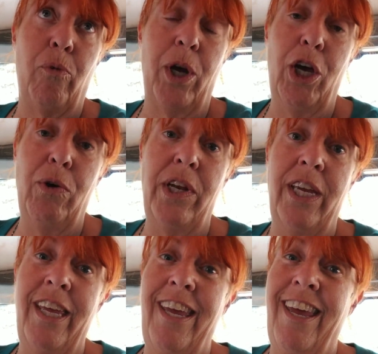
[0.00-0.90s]
the
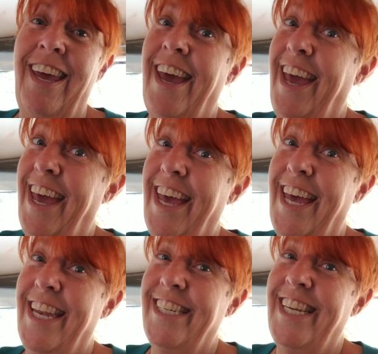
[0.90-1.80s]
road.
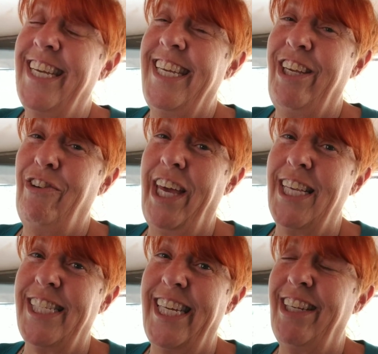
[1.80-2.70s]
And you
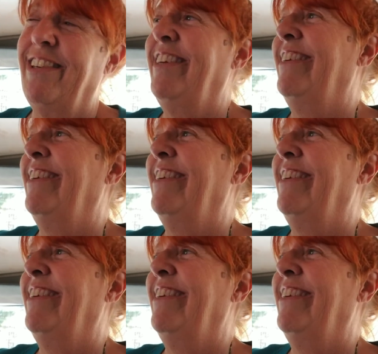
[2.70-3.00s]
guessed it.